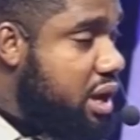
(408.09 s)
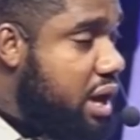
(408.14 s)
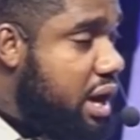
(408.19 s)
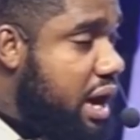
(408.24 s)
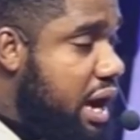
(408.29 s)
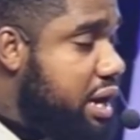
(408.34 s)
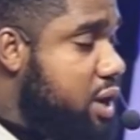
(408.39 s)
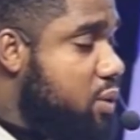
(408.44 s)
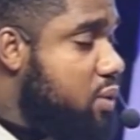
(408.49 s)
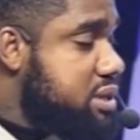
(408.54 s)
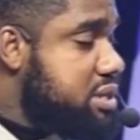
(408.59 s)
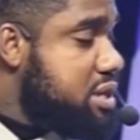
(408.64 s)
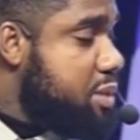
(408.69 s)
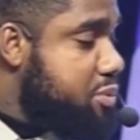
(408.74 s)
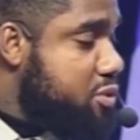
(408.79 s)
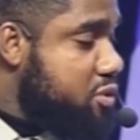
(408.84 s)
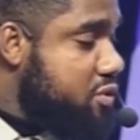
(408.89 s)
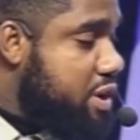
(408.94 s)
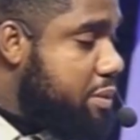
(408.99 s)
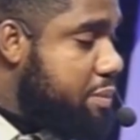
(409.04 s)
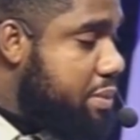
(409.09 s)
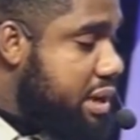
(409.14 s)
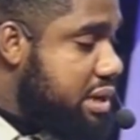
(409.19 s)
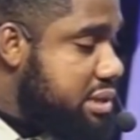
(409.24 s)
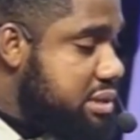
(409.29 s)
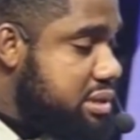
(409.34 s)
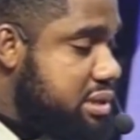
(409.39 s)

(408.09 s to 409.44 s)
How do you want to prove and pass?